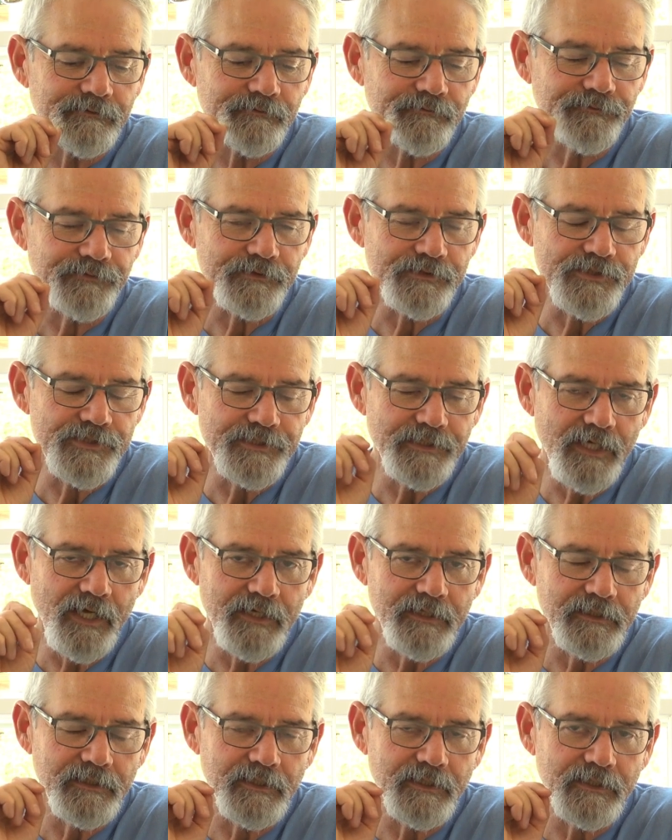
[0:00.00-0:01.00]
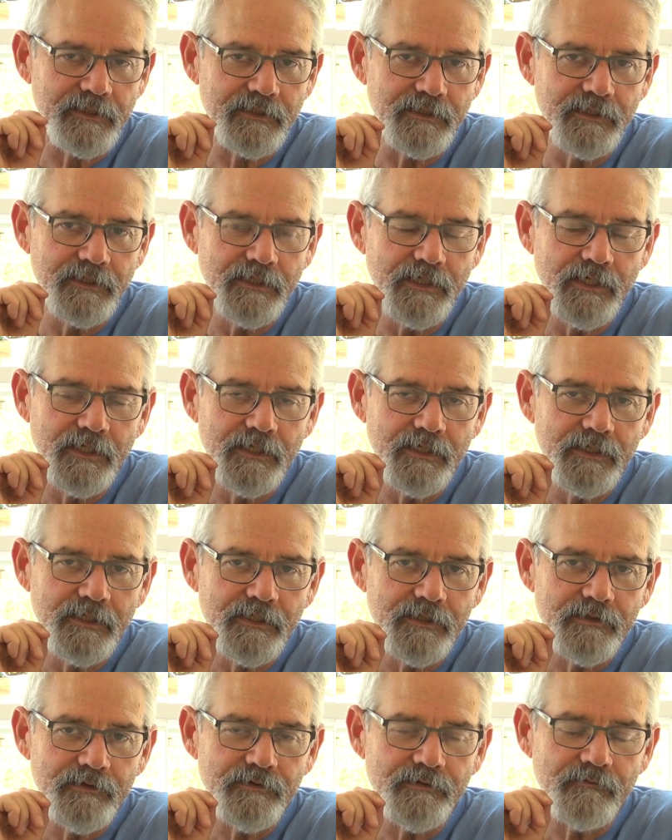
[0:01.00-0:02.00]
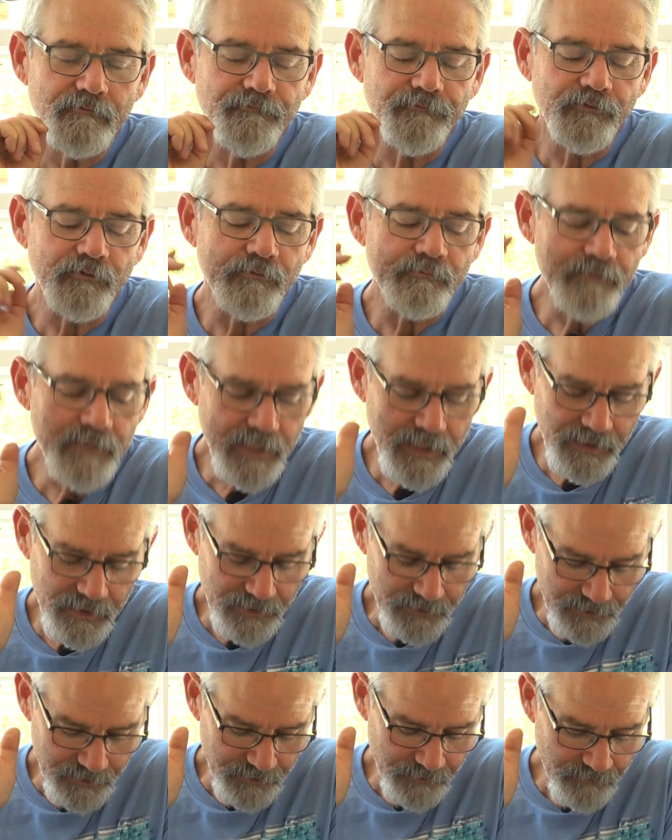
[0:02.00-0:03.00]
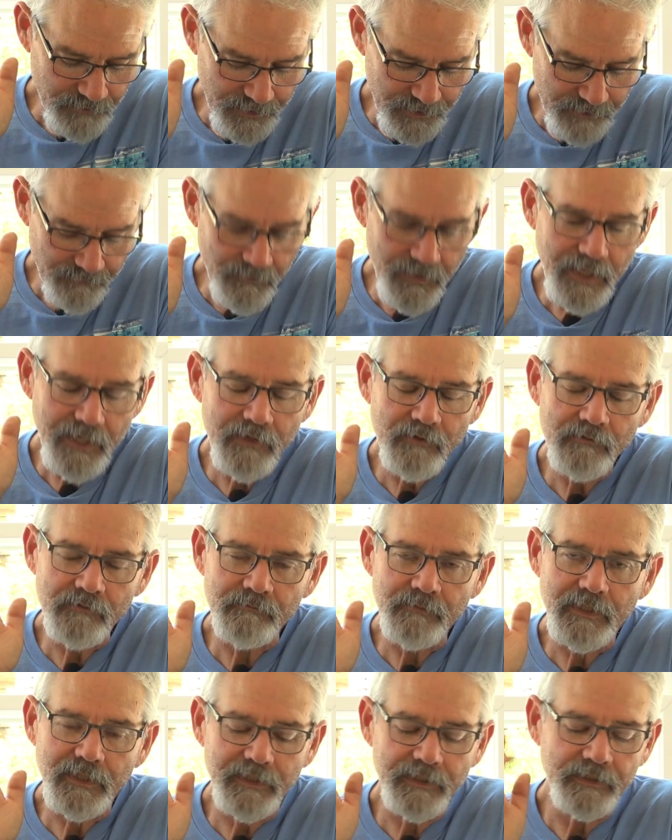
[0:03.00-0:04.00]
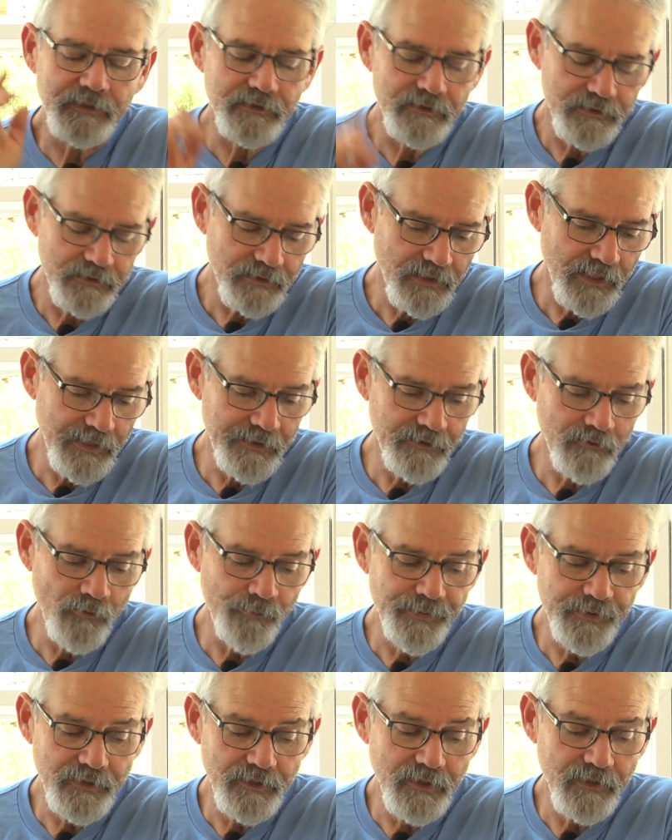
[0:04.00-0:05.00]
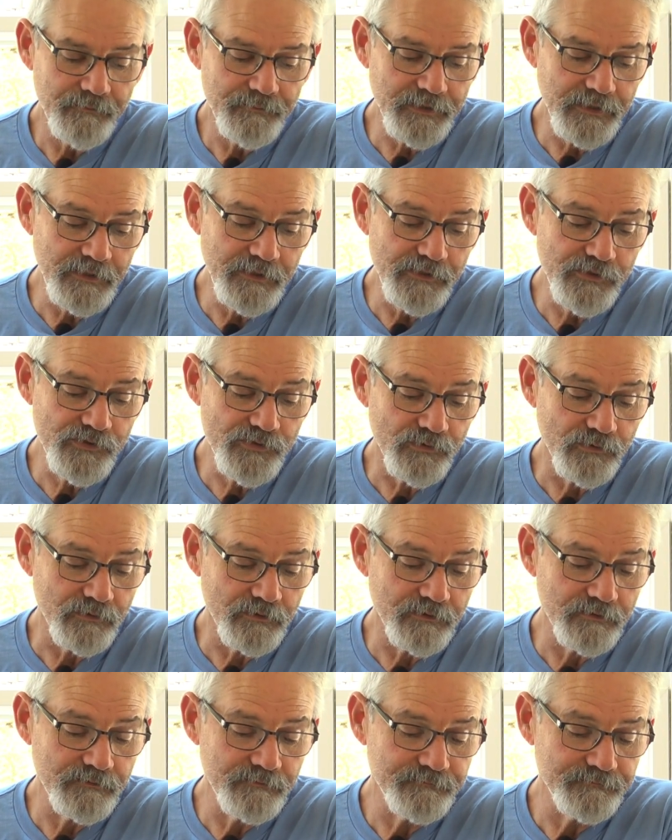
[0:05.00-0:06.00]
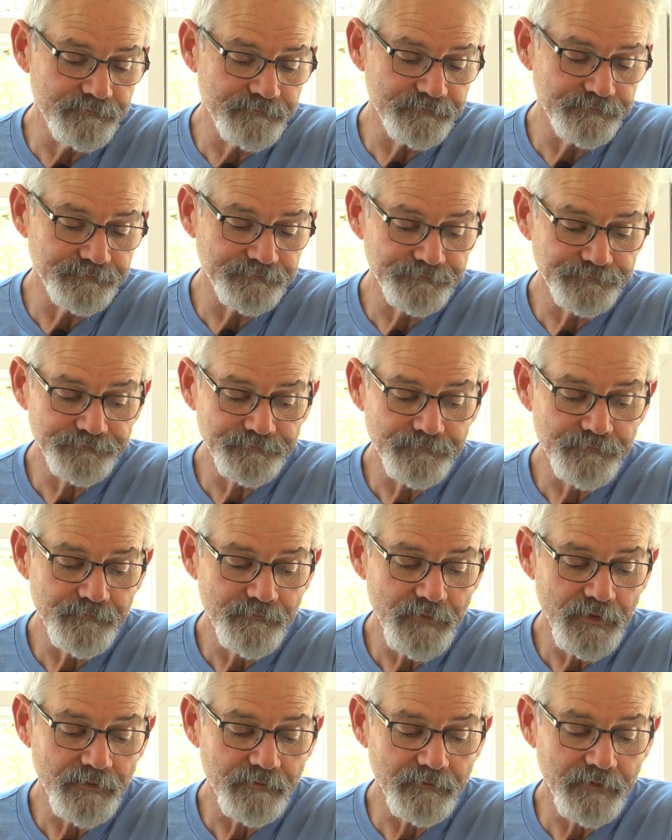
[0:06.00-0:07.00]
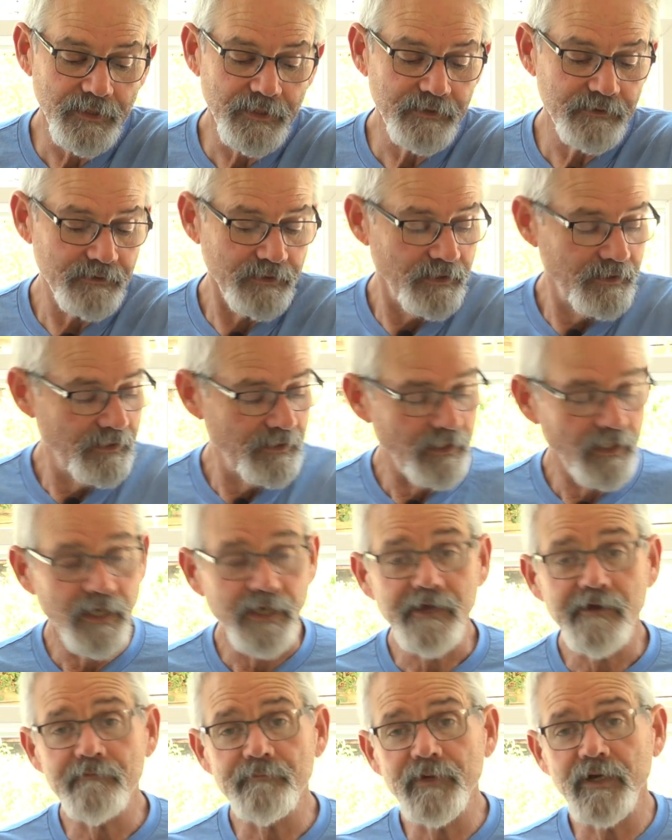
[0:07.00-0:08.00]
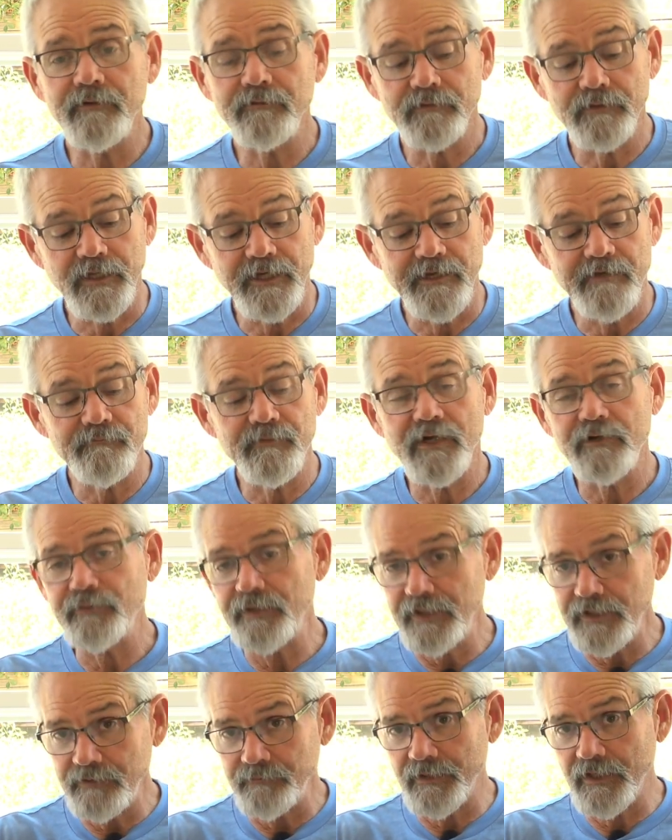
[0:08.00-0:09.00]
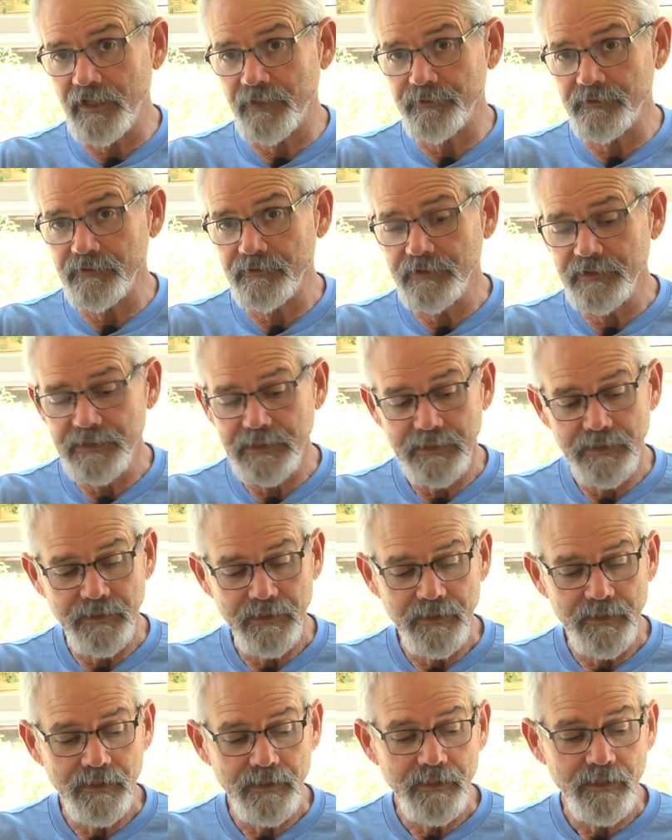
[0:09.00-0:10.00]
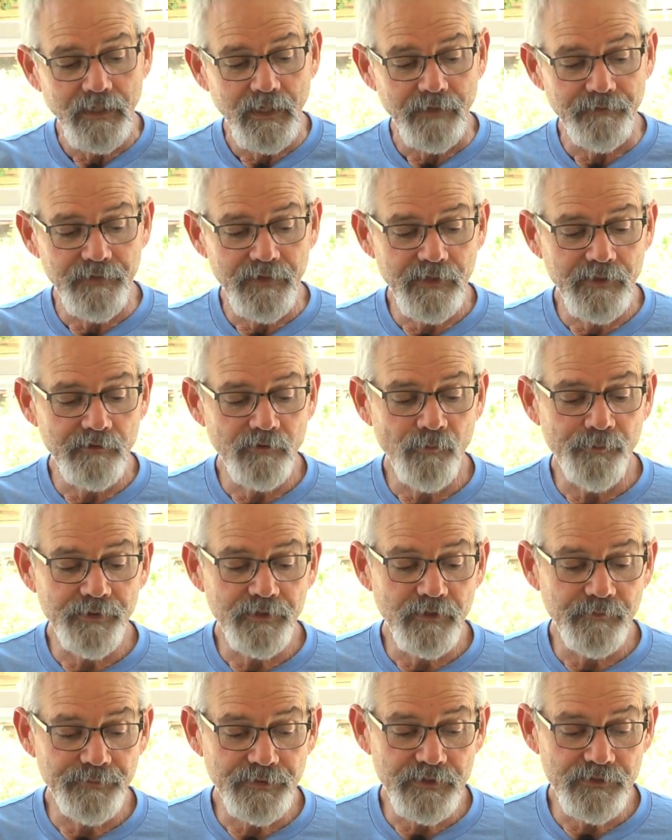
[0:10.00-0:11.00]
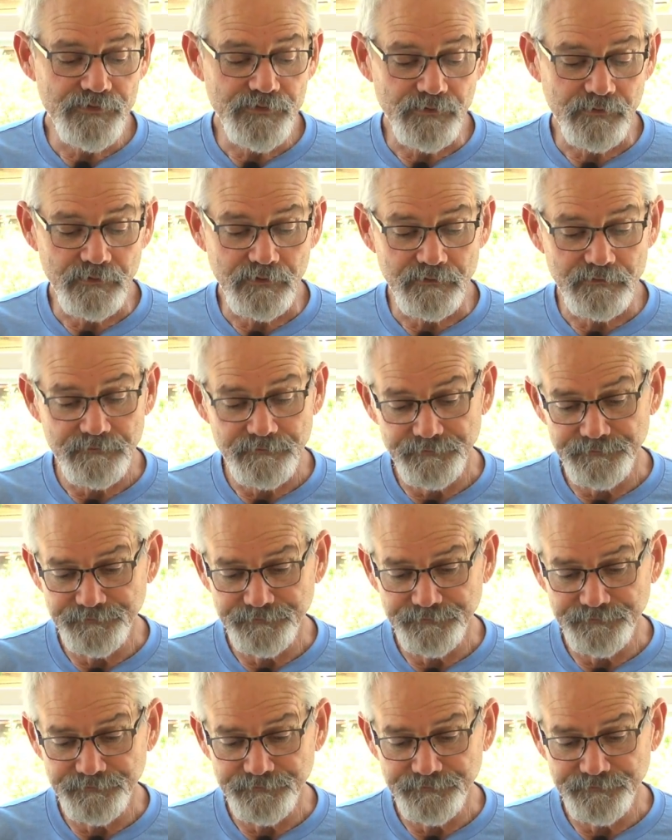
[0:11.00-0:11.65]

for studying, for me anyway, in my own mind, I open up eSword, right? I have my reading Bible, and then I open up eSword,